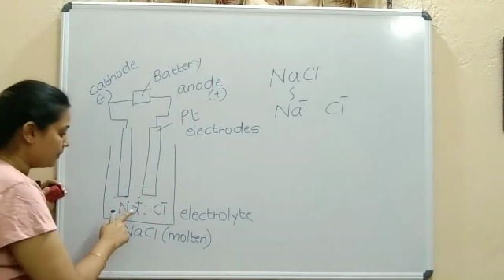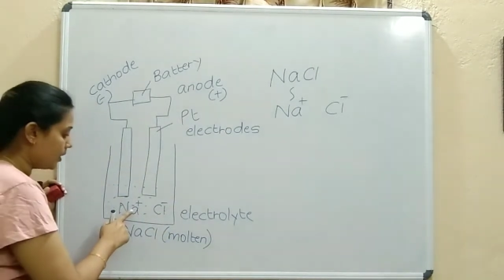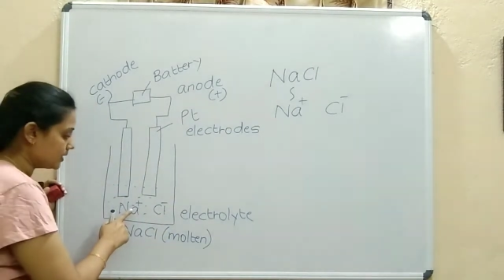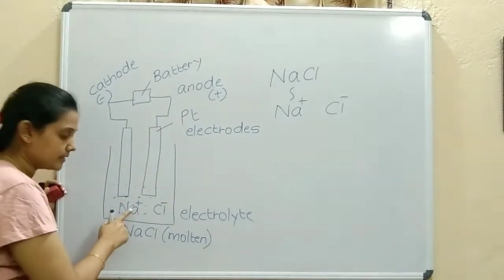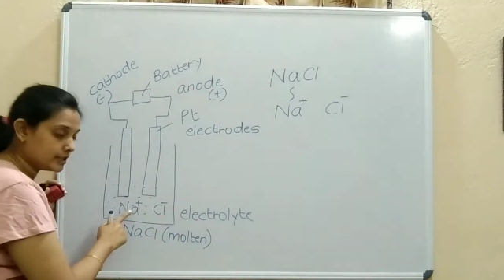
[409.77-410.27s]

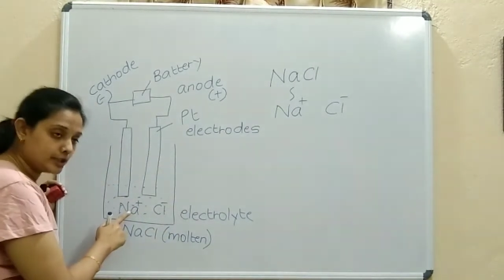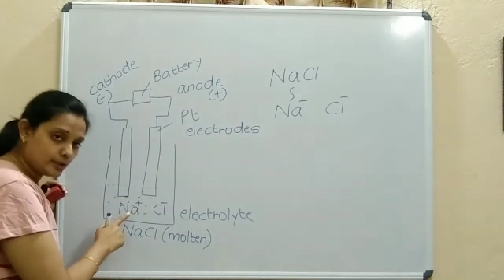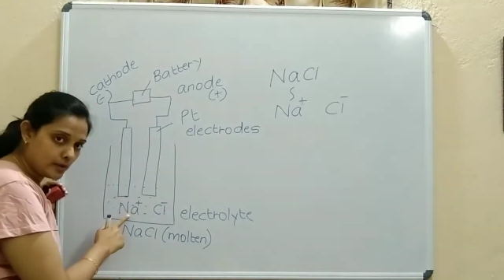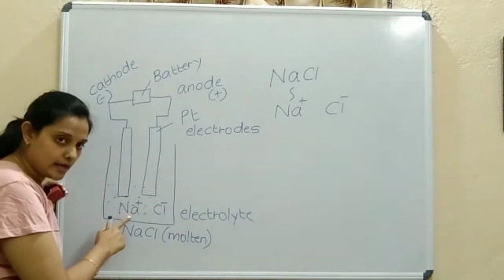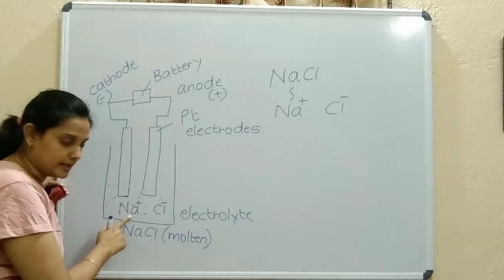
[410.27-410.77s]
positive
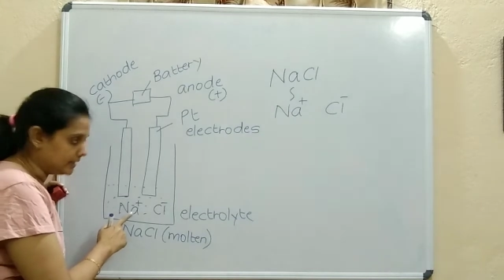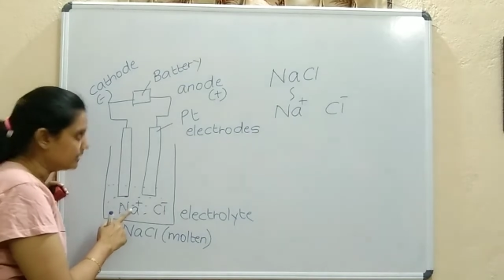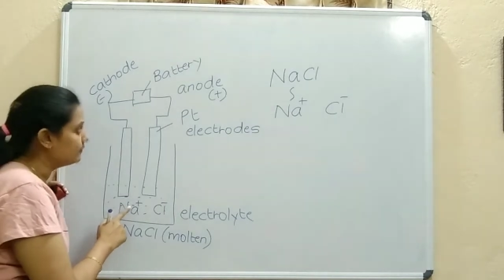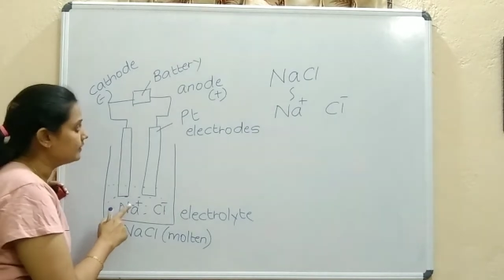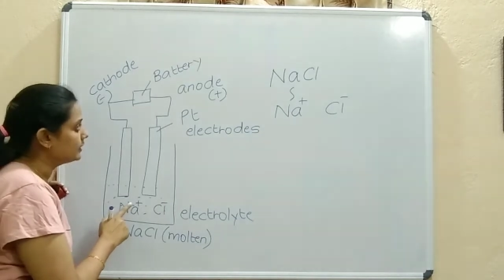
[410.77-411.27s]

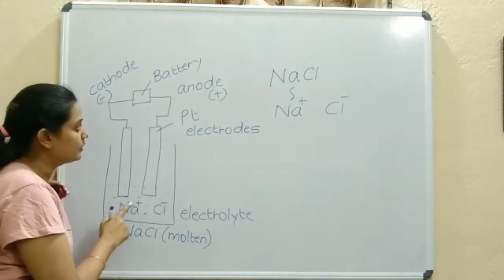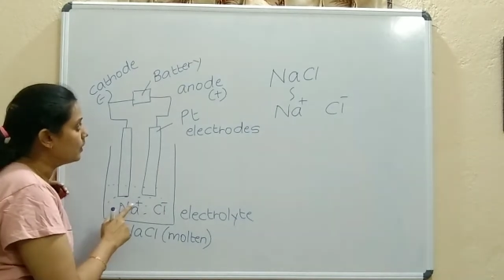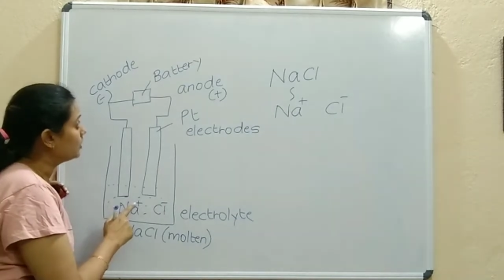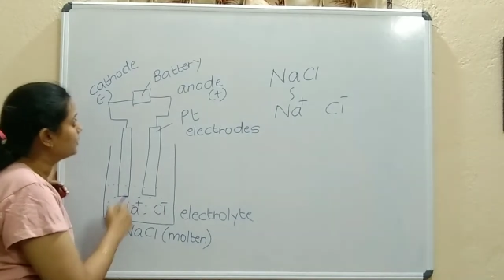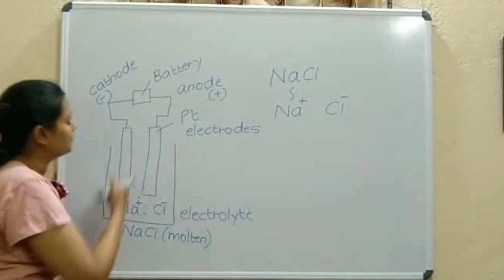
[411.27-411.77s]
ion will
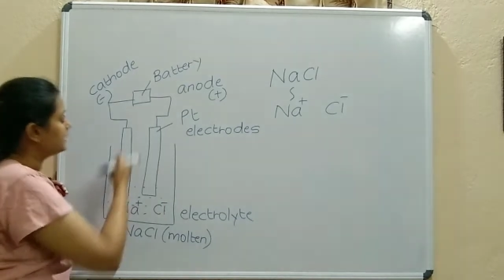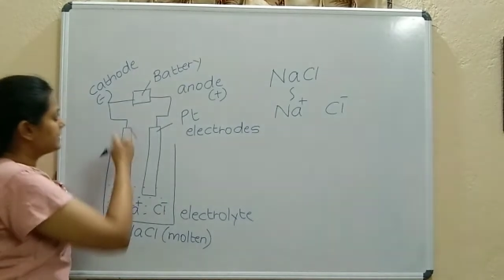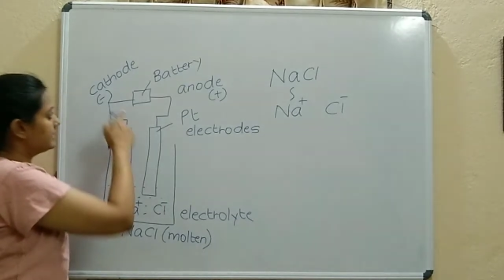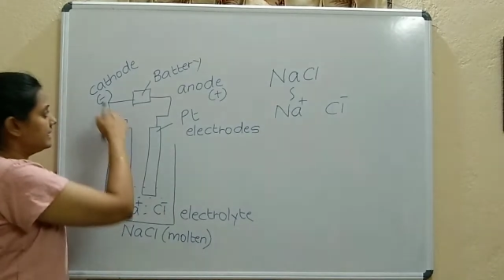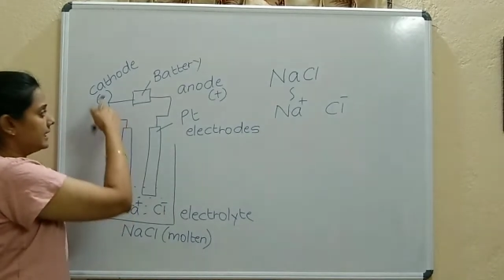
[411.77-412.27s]
go towards
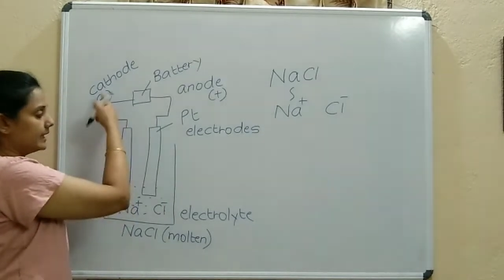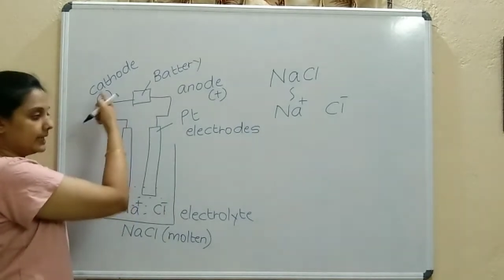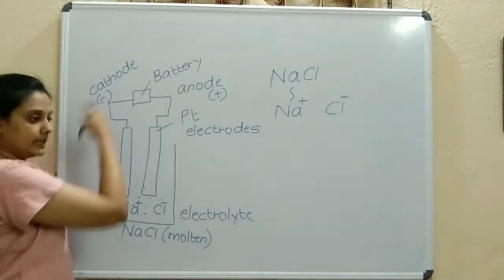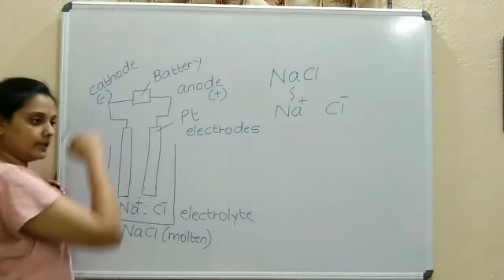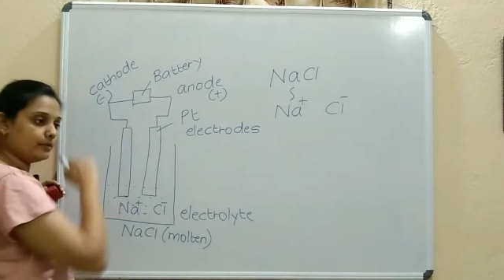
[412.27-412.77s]
the
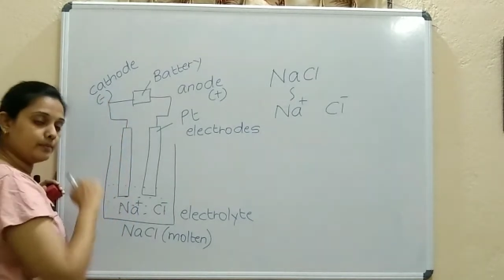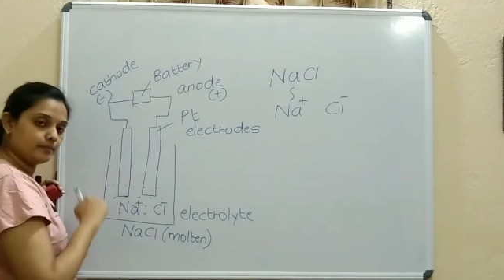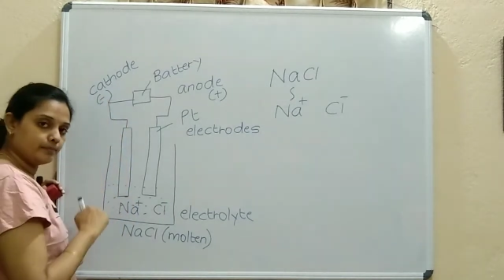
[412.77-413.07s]
negative